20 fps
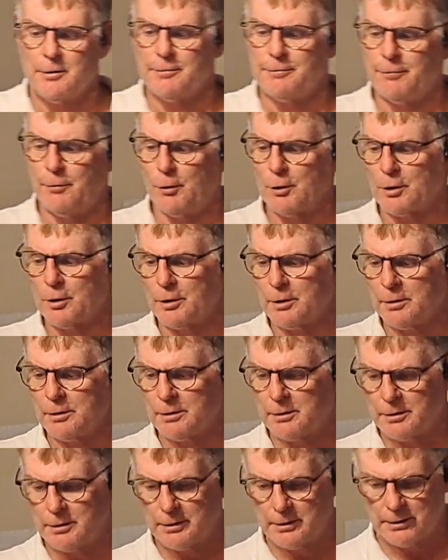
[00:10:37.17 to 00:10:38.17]
for,
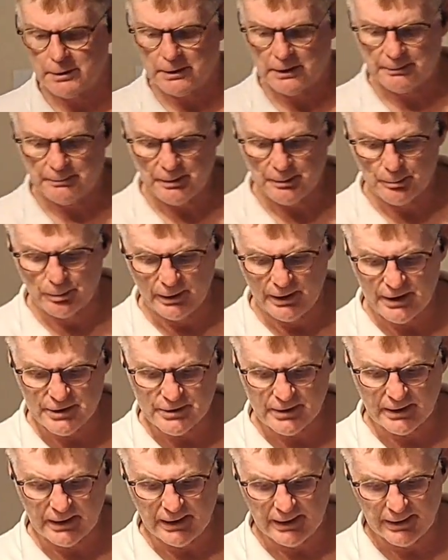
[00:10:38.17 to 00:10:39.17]
how many blades
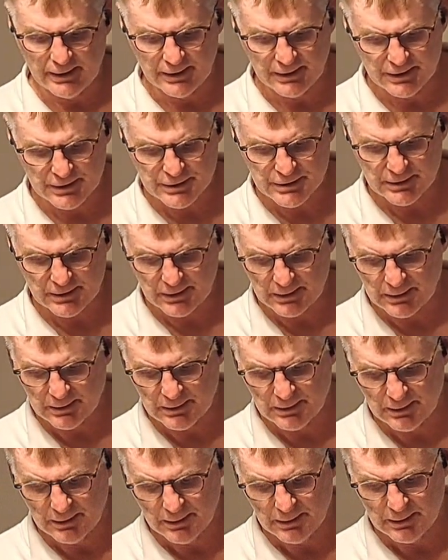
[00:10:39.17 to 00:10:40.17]
I got on this thing?
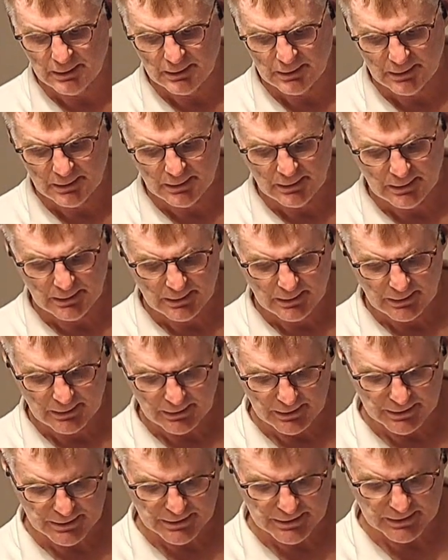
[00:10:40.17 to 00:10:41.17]

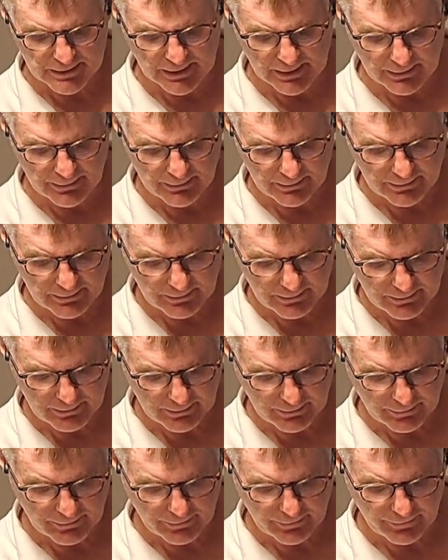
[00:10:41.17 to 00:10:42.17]
This has got
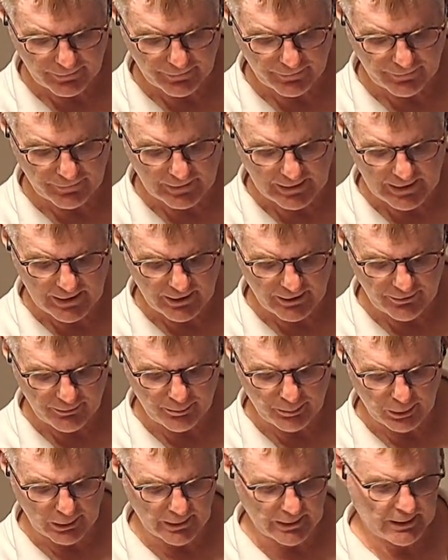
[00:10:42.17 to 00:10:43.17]
5
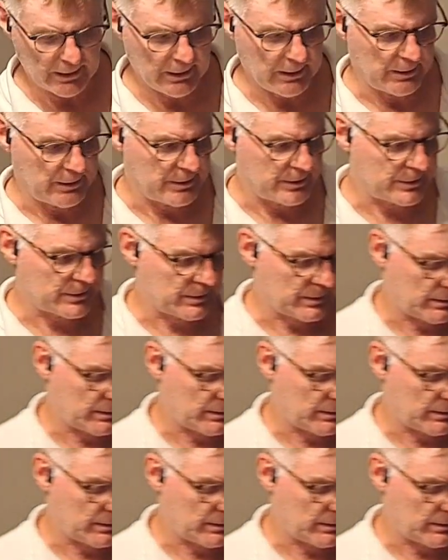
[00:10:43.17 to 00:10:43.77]
blades.